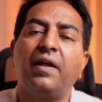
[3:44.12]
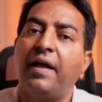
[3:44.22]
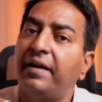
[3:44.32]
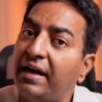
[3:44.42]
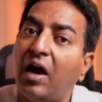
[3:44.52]

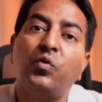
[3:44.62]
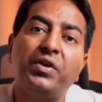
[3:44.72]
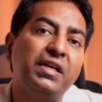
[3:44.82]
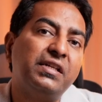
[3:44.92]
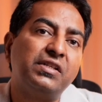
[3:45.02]
now
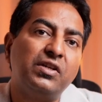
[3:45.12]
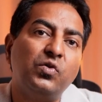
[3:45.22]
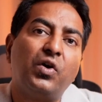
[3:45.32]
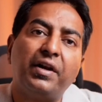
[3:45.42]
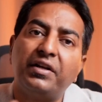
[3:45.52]
is
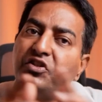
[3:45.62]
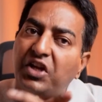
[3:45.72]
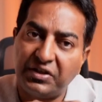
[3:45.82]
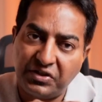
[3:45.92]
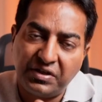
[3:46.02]
your
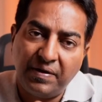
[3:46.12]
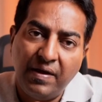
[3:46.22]
chance